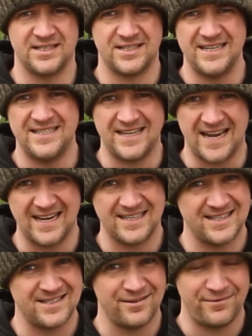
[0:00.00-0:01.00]

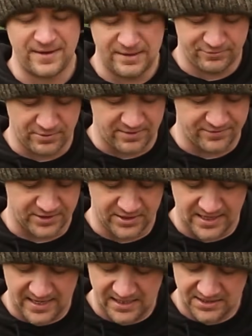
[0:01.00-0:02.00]
CTXs, I think, rather than
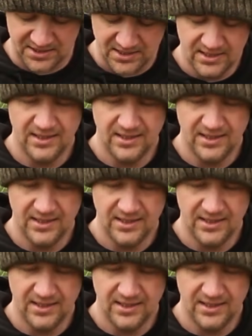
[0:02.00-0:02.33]
these.